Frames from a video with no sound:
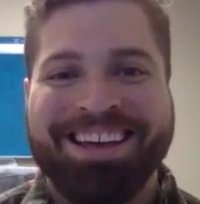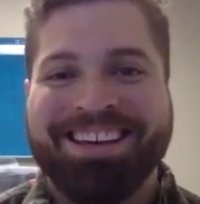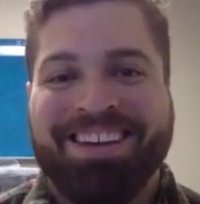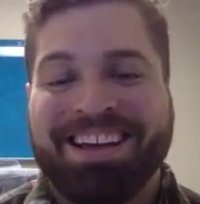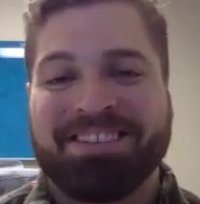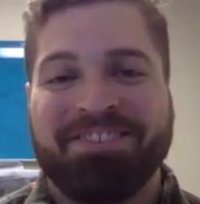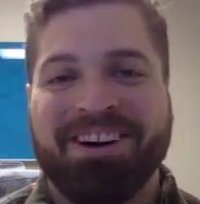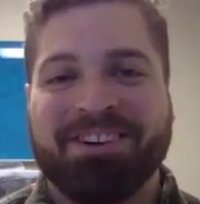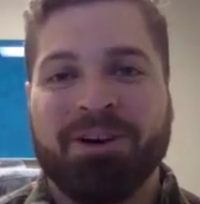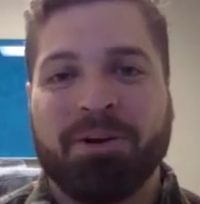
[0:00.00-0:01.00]
That's a
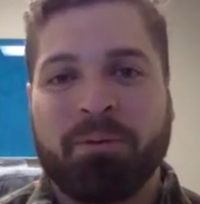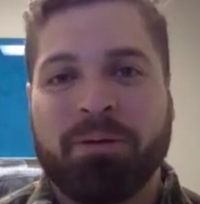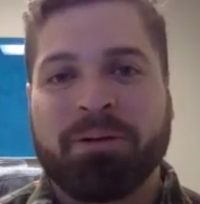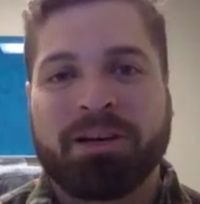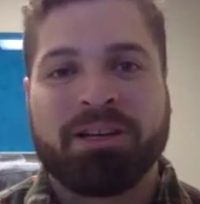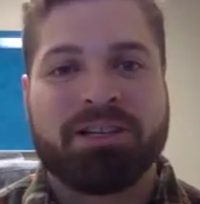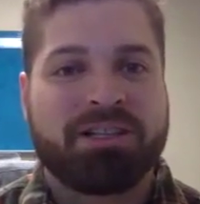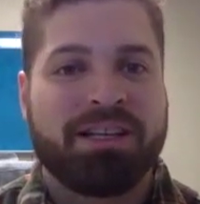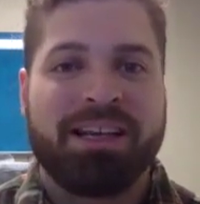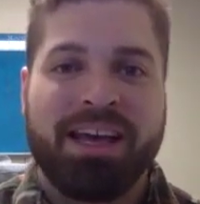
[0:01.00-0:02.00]
fun one where people can
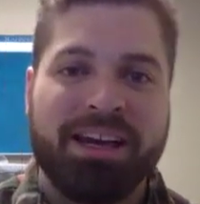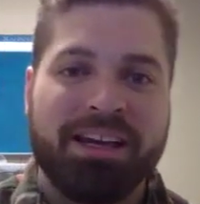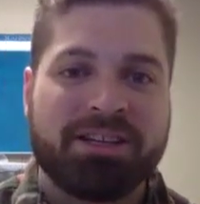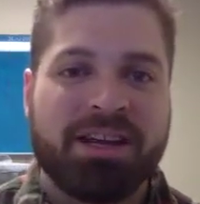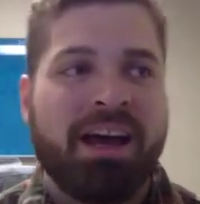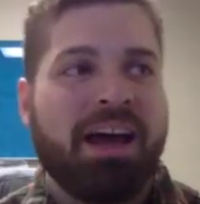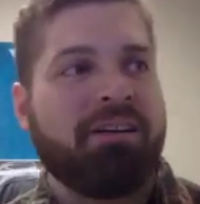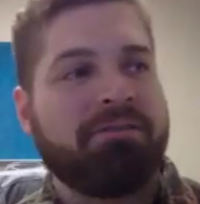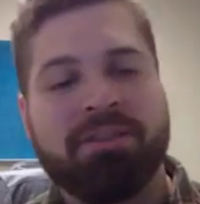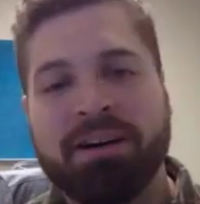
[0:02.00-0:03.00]
just engage,
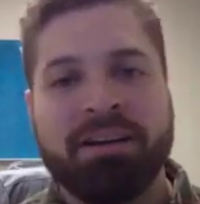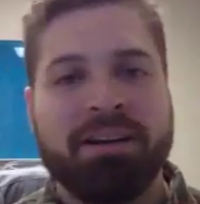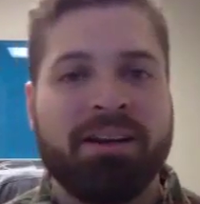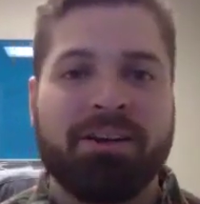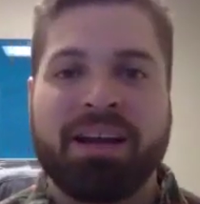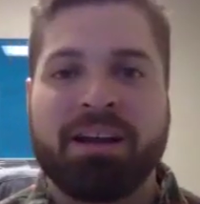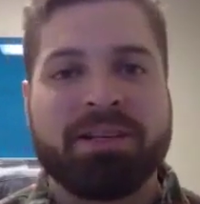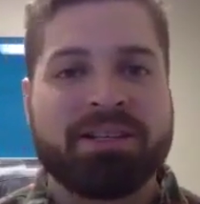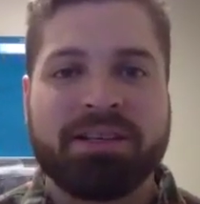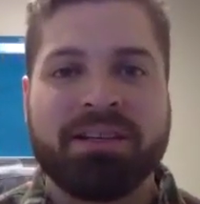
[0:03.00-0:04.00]
have fun, kind of
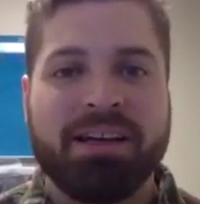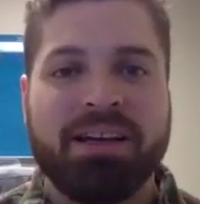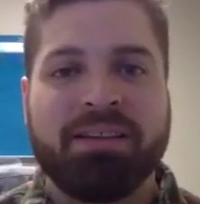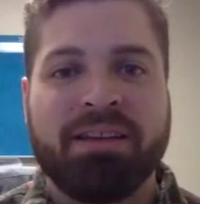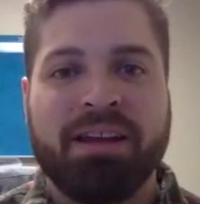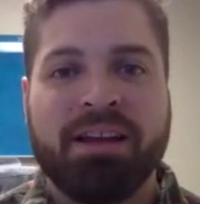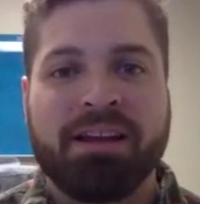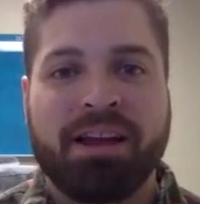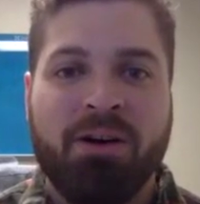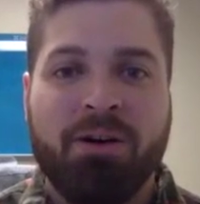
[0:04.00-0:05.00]
be silly, and then they're
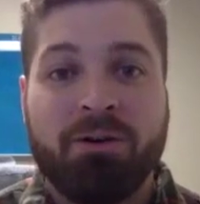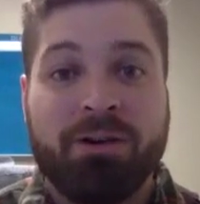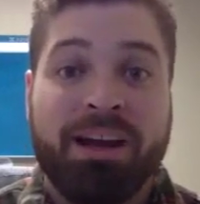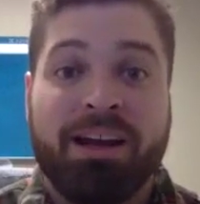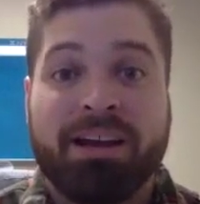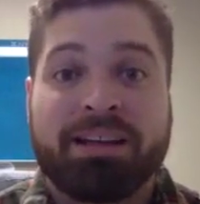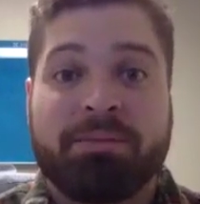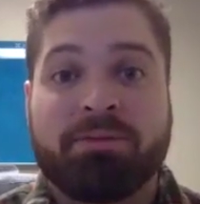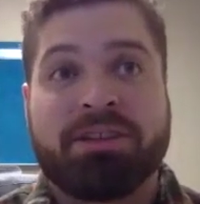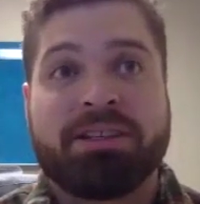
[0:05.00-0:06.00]
like, oh, great, I guess
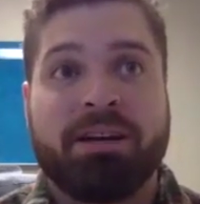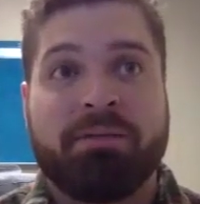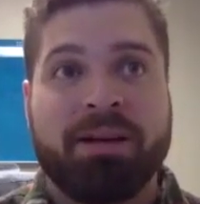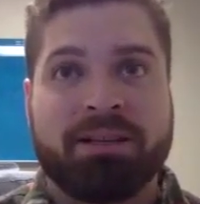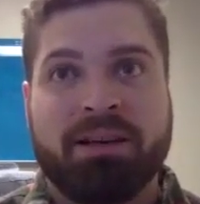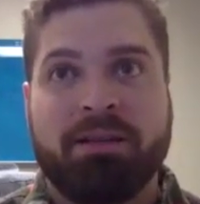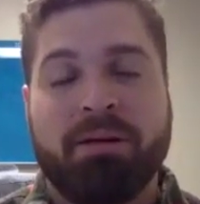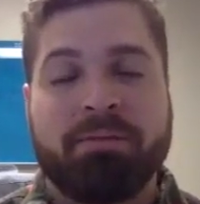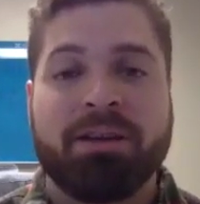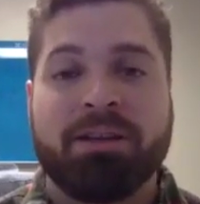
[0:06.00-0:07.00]
I'm dressing up as a
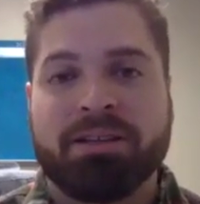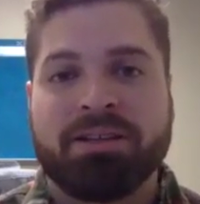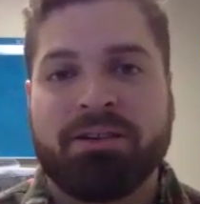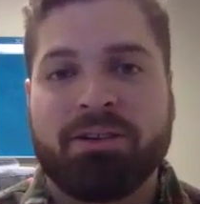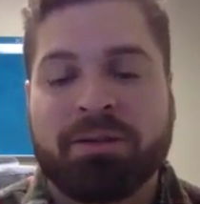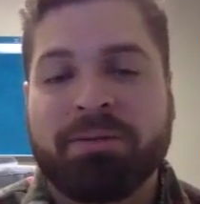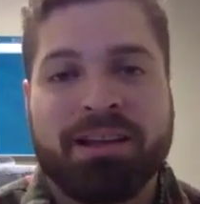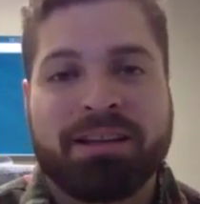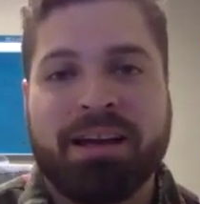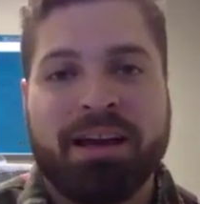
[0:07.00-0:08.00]
pumpkin this year or something
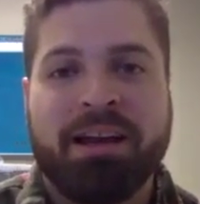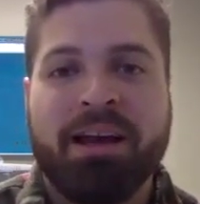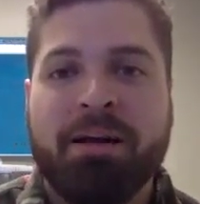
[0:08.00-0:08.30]
like that.